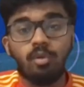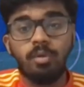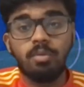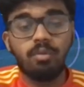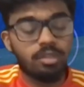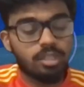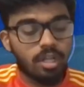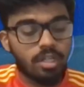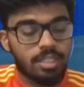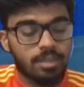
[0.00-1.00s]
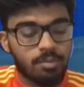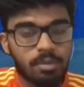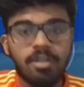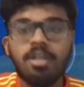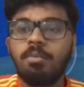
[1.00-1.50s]
before we move on to the other teams.
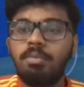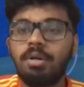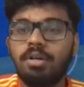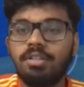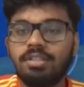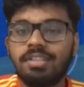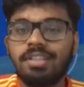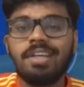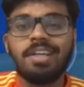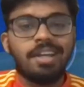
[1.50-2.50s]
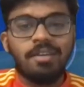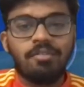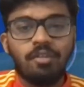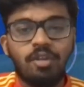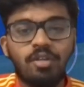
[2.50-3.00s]
But because
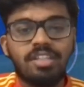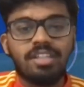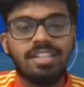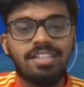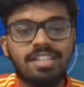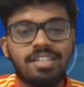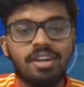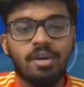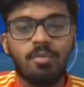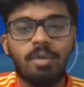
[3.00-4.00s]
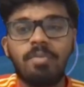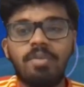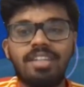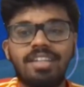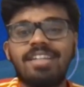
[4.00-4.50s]
the viewers and listeners at home might be
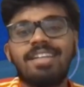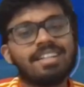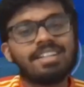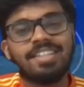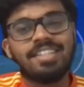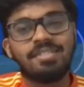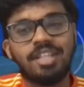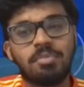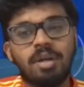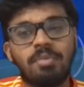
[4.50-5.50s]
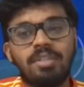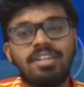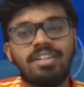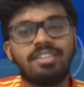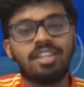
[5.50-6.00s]
thinking this might be
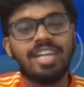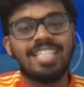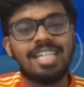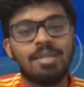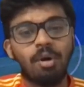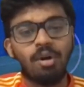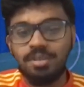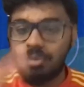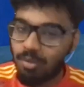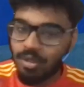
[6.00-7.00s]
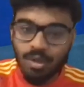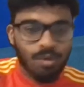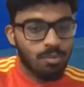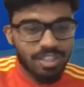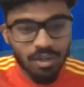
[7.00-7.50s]
the Italy box, but we're
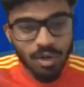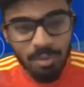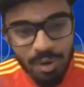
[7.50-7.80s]
not. We're the Euro